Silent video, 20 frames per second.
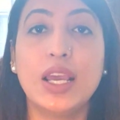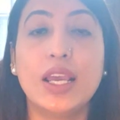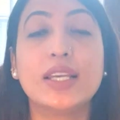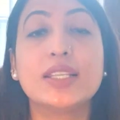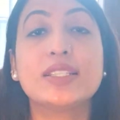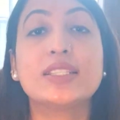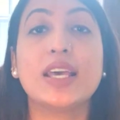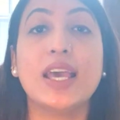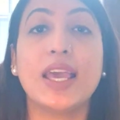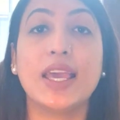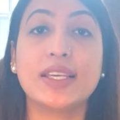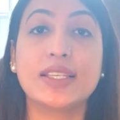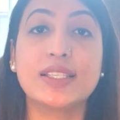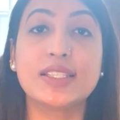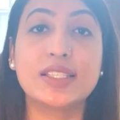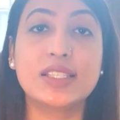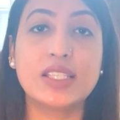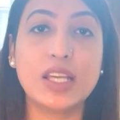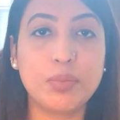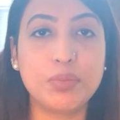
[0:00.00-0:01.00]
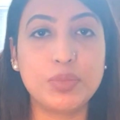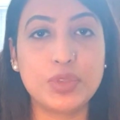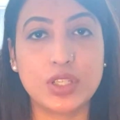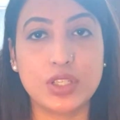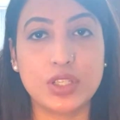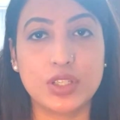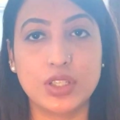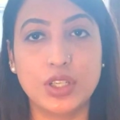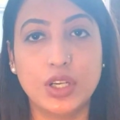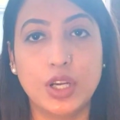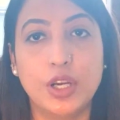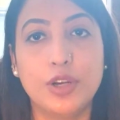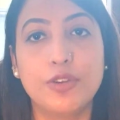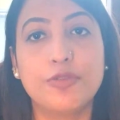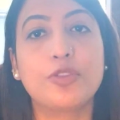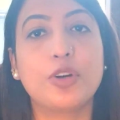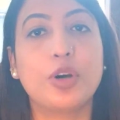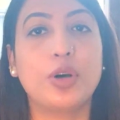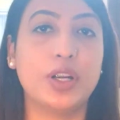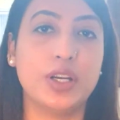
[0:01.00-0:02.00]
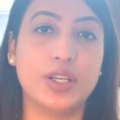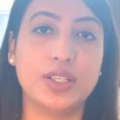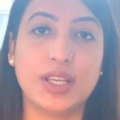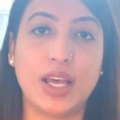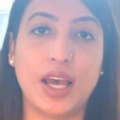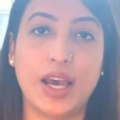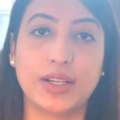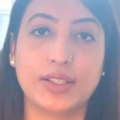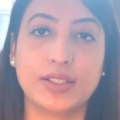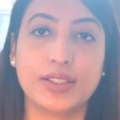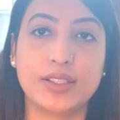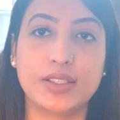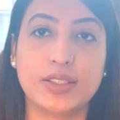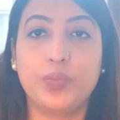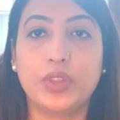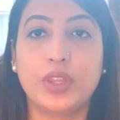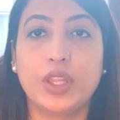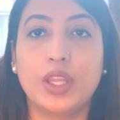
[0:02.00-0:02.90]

is exempted from his acts.